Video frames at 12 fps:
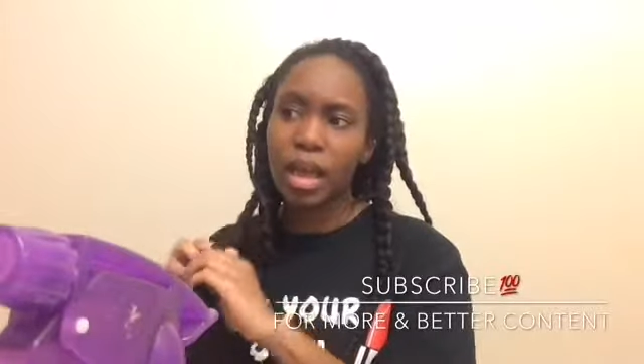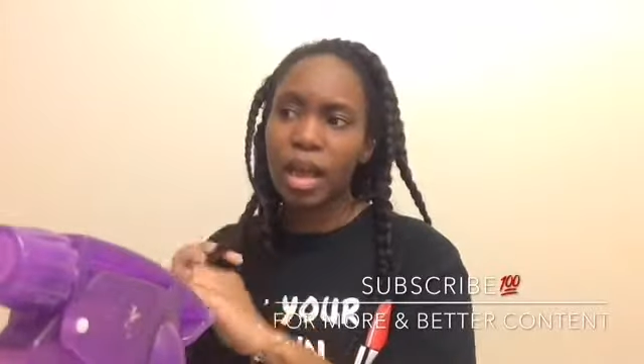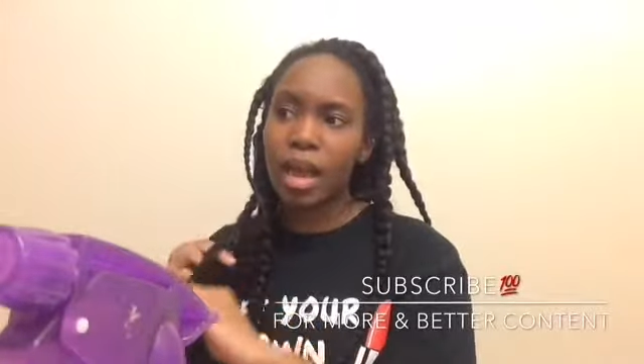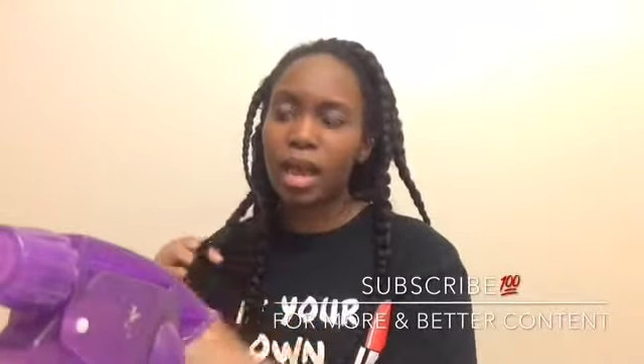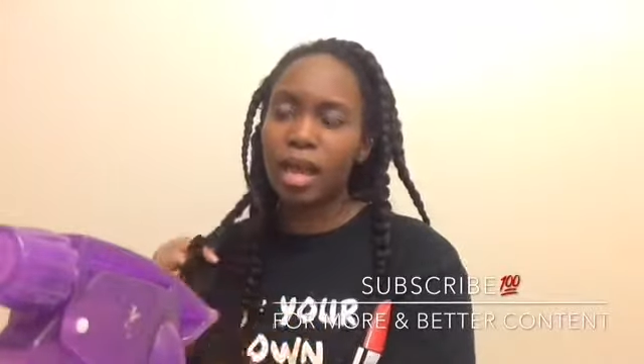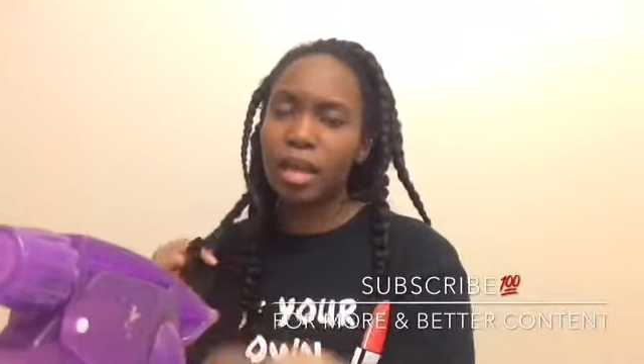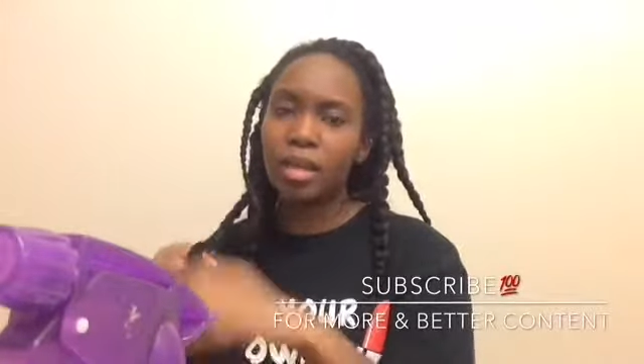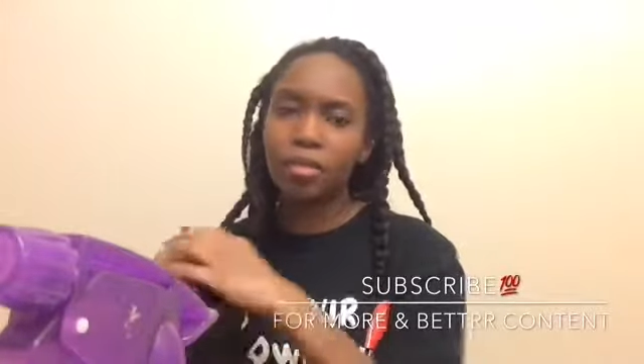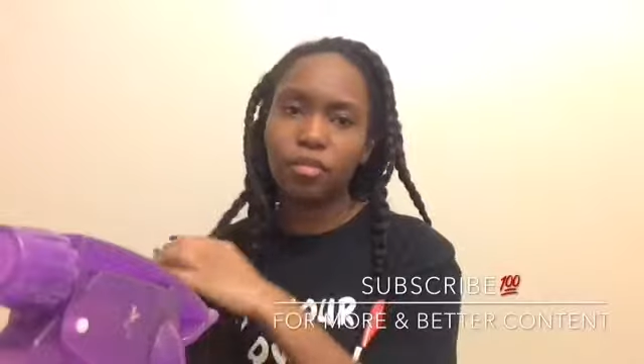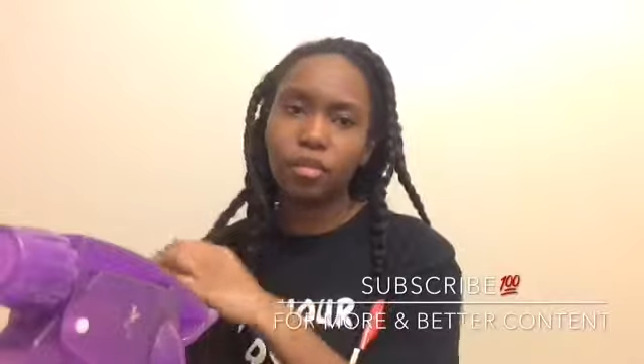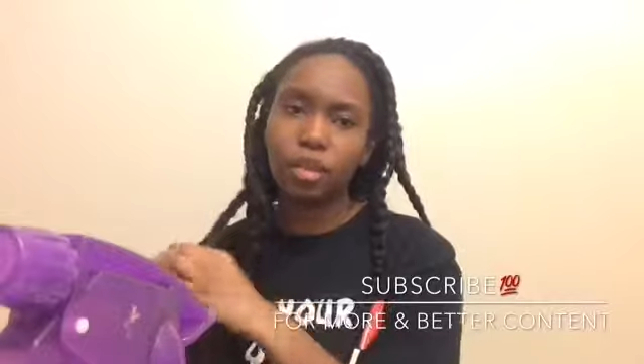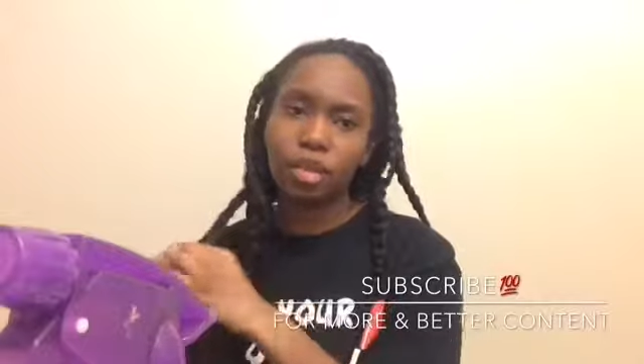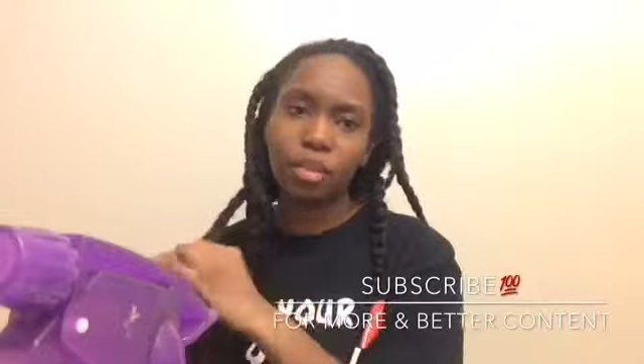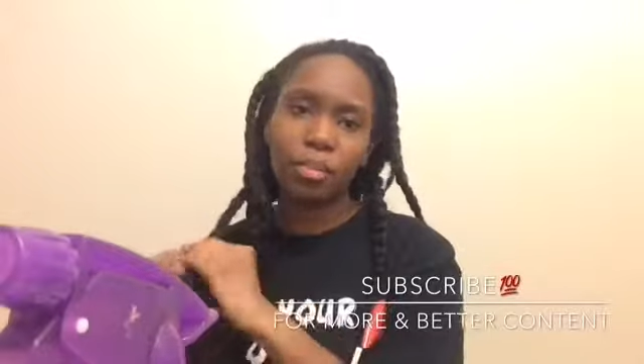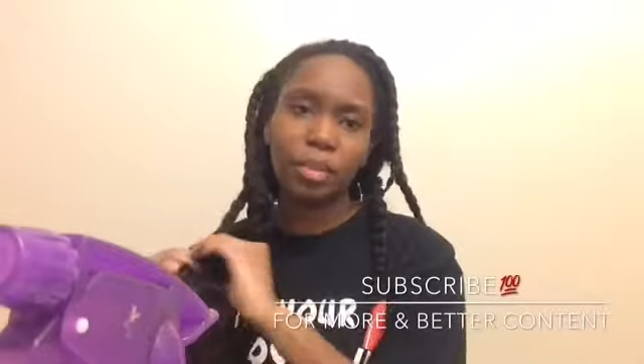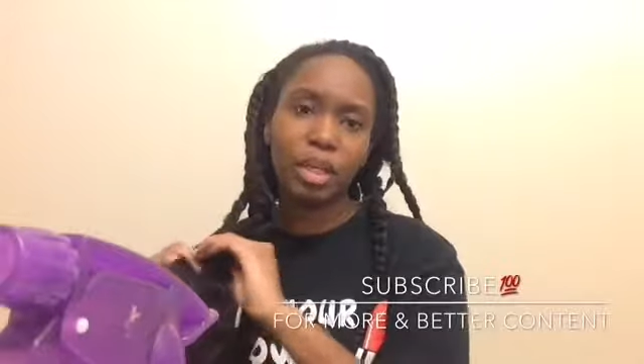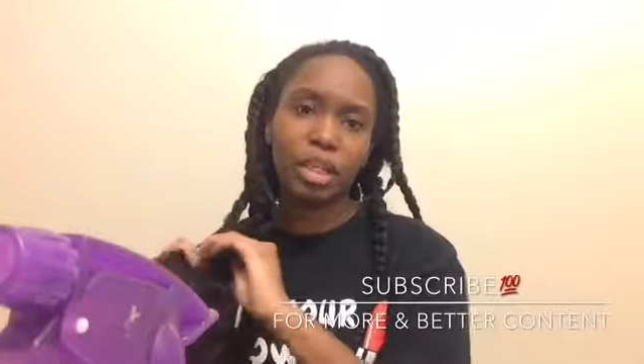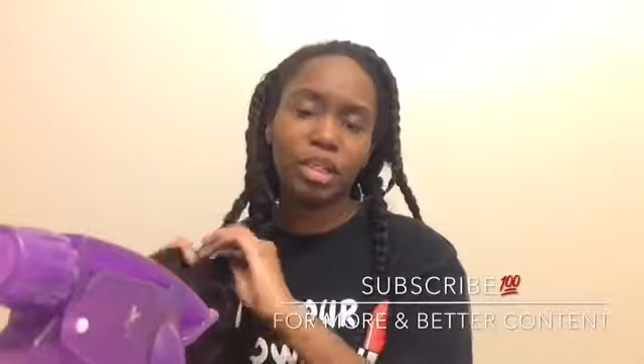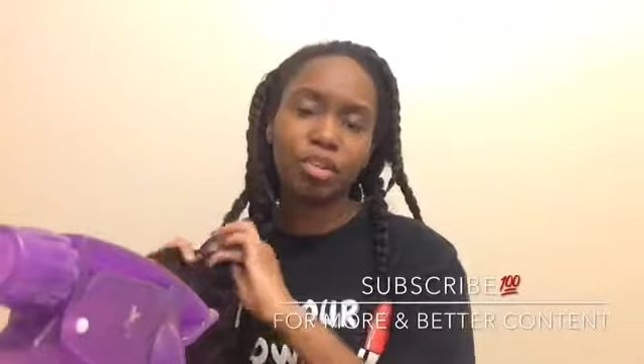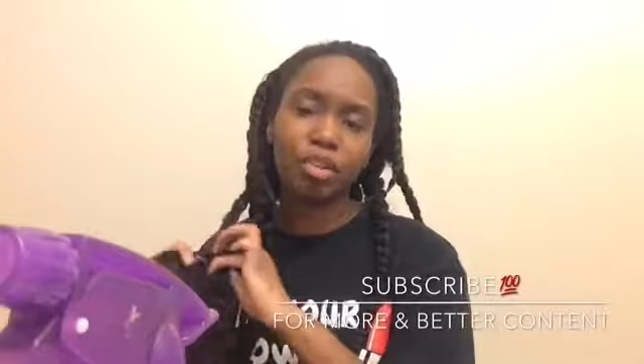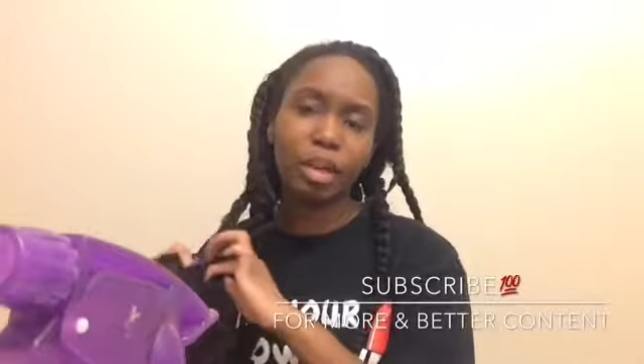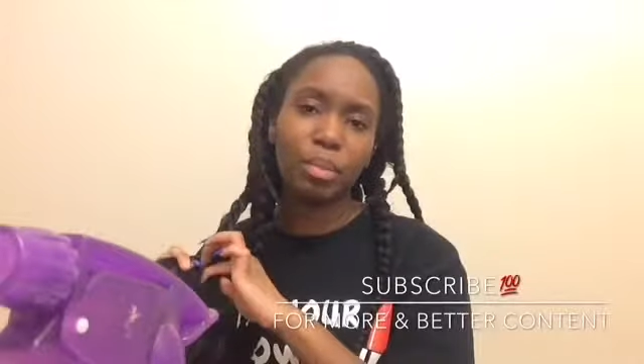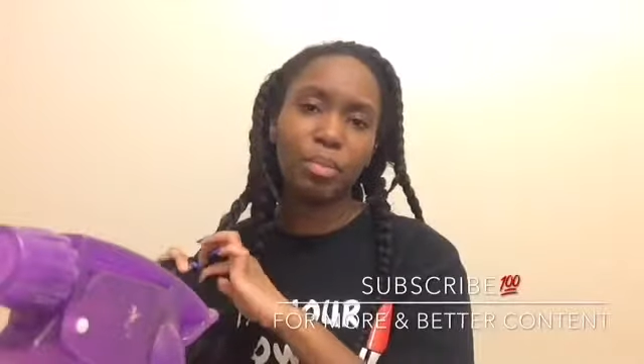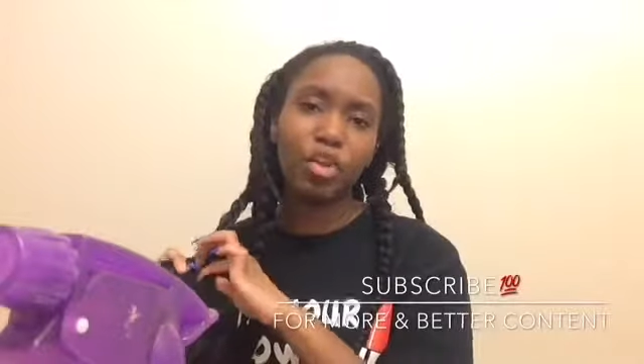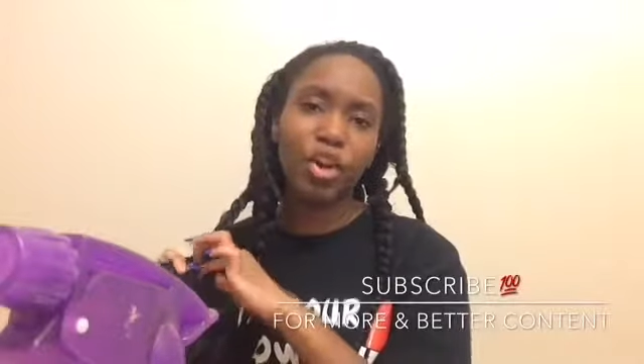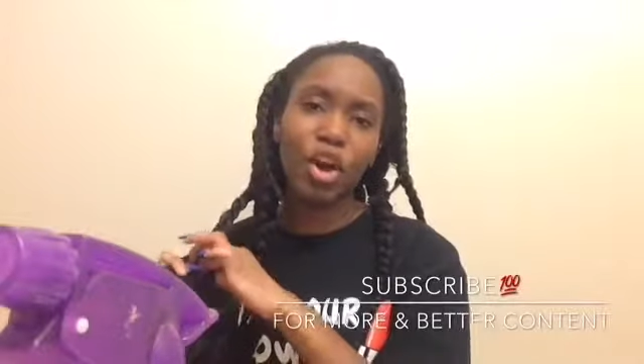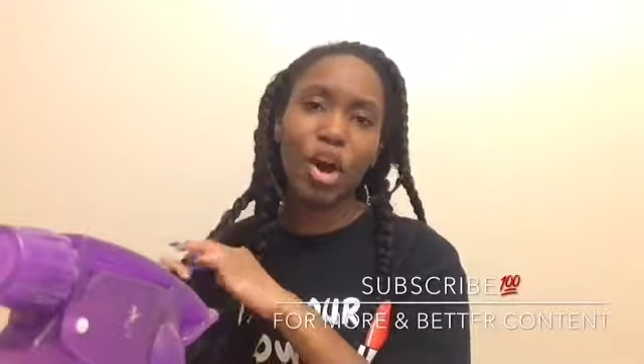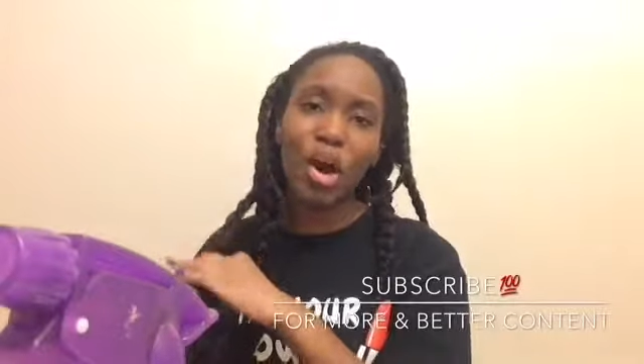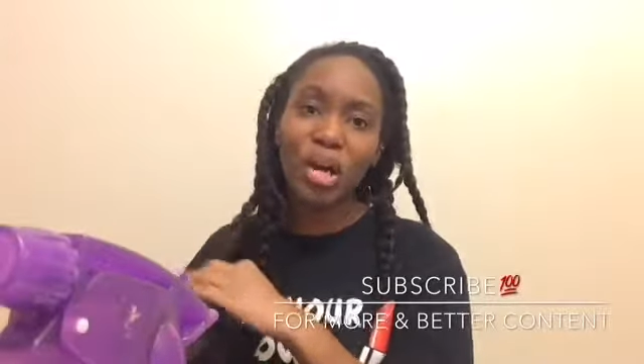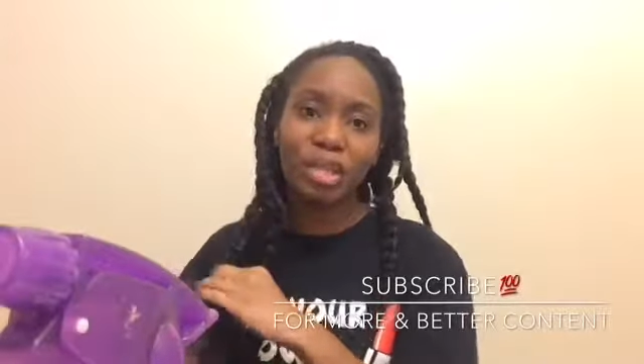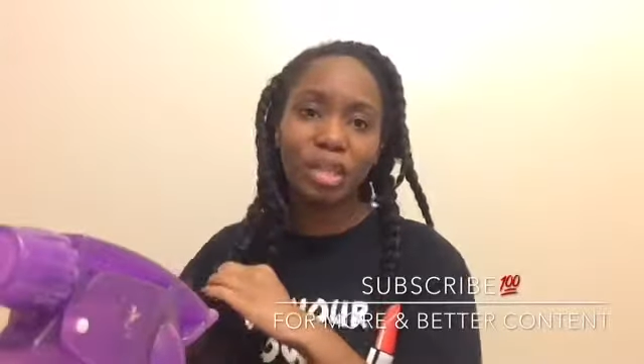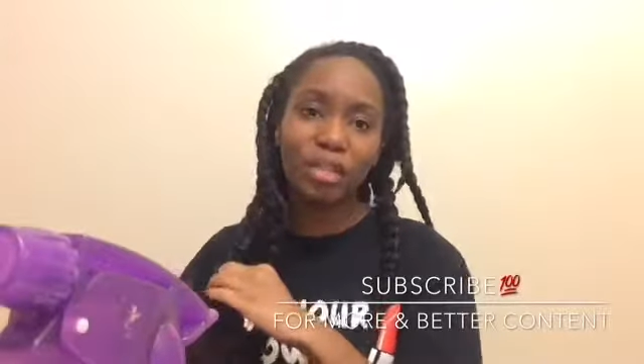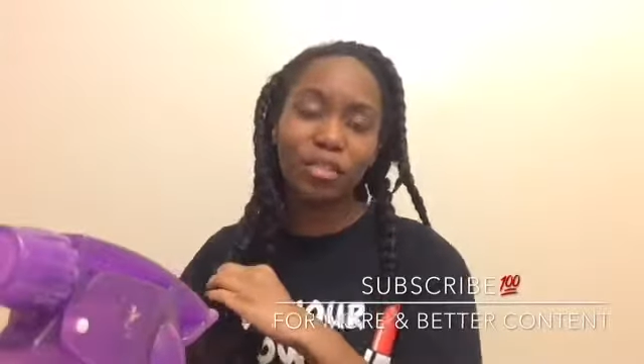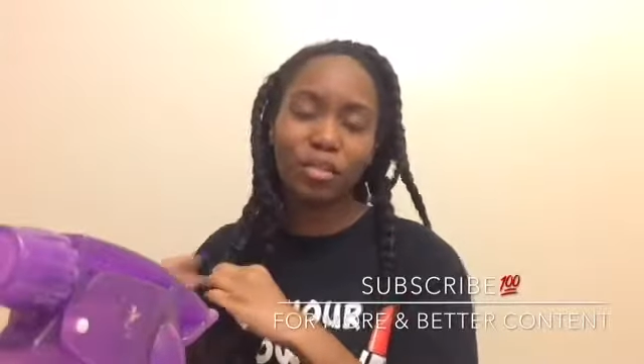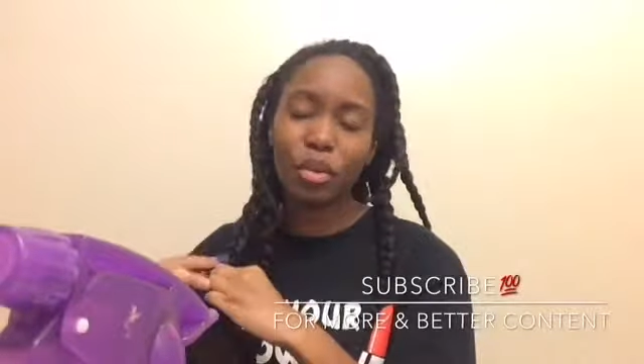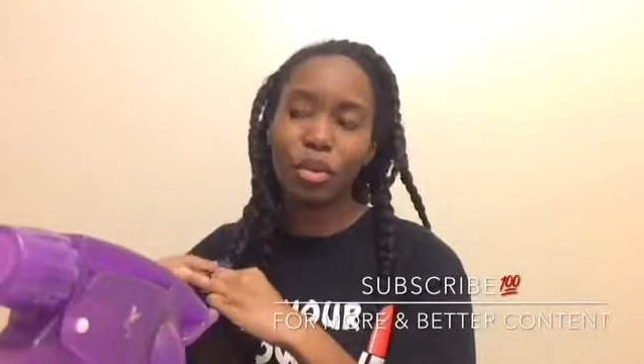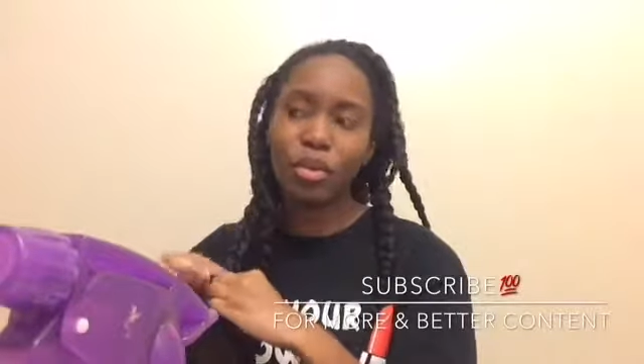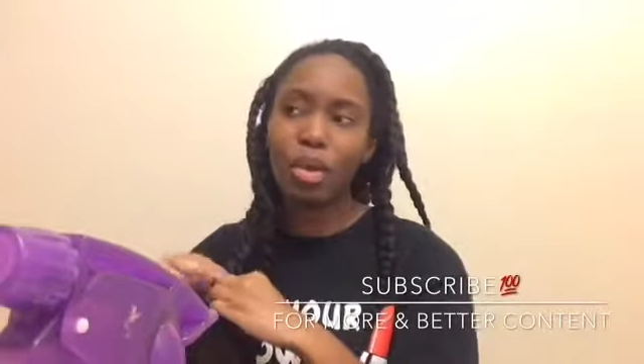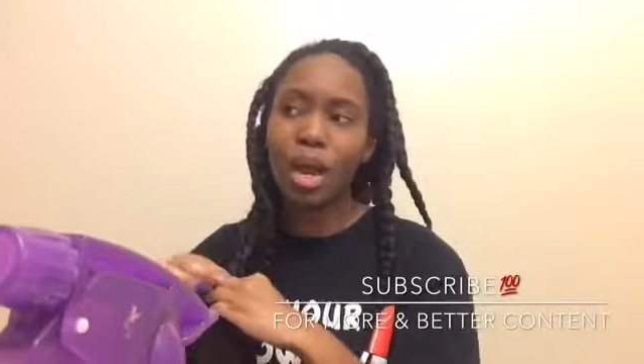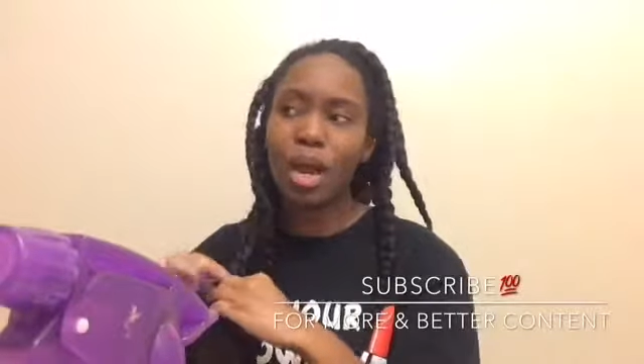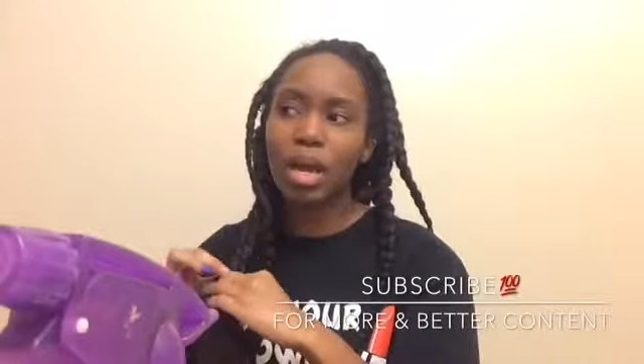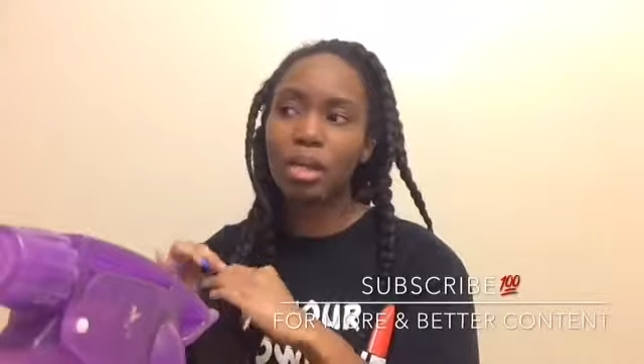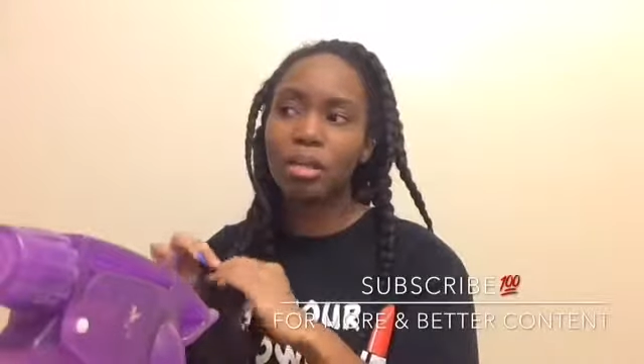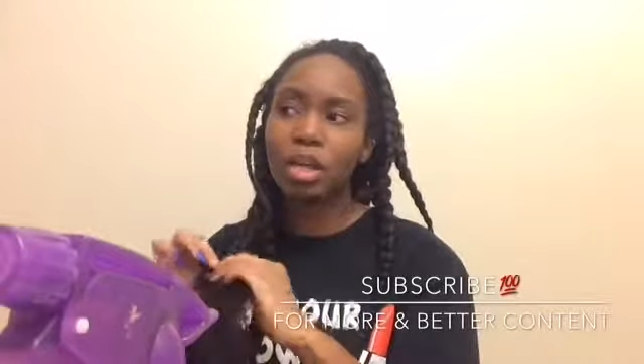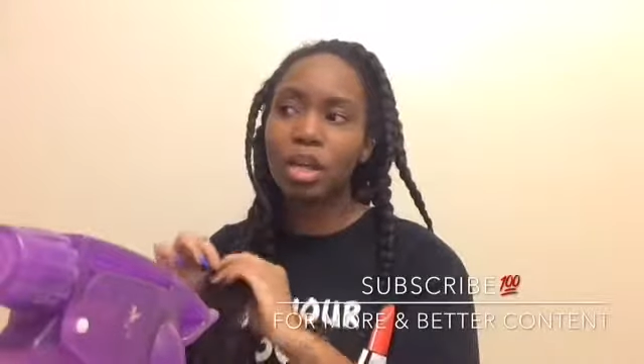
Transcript: and for me to create more content for you guys.